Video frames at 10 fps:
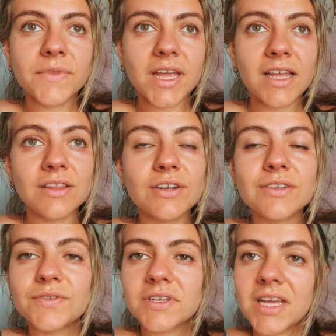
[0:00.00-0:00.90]
I looked
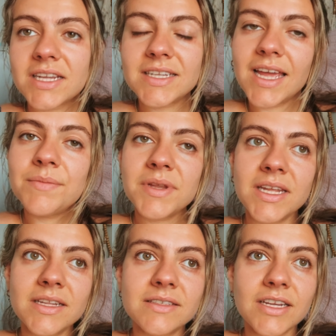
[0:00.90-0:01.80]
for like 10
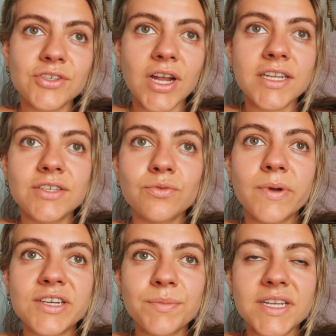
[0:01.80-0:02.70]
minutes. I tried to
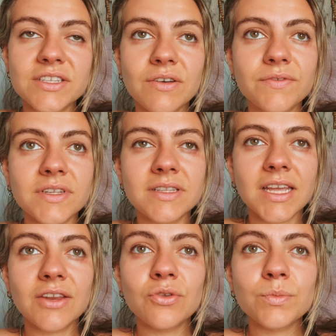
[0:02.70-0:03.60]
wedge myself in
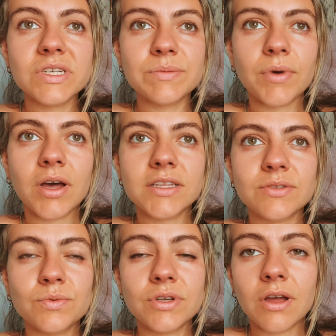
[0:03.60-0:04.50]
like numerous
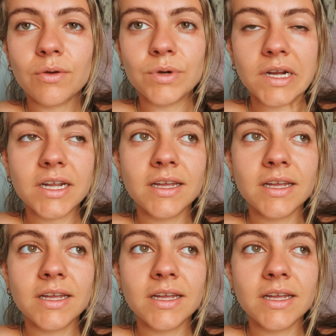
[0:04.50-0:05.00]
spots, would not work.